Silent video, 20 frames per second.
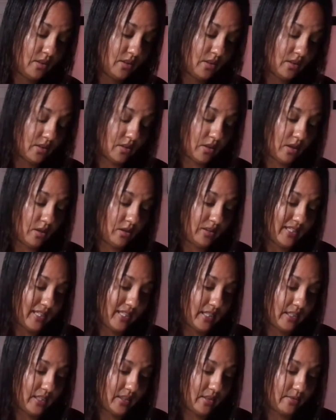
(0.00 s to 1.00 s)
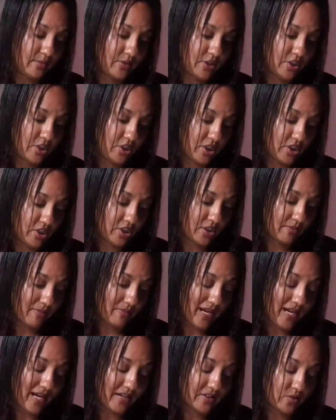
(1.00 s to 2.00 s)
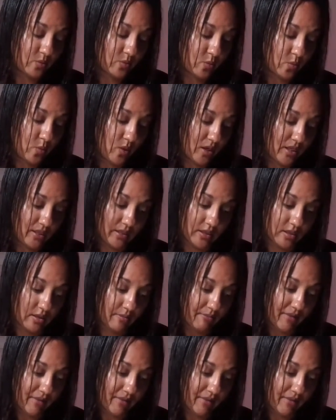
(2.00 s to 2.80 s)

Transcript: Calling in the Magician. Back to one.